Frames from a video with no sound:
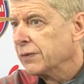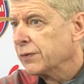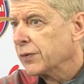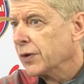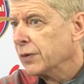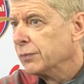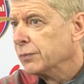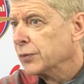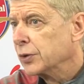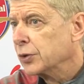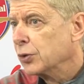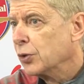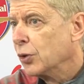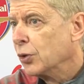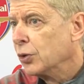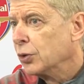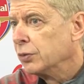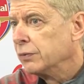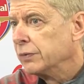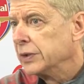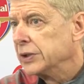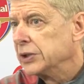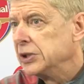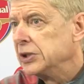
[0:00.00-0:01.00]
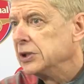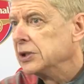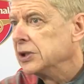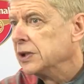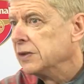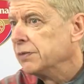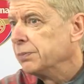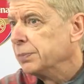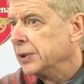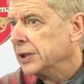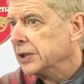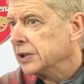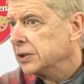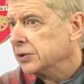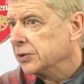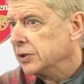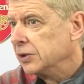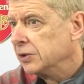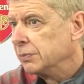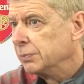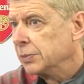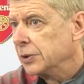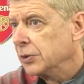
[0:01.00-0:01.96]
from a goal, they didn't give penalties,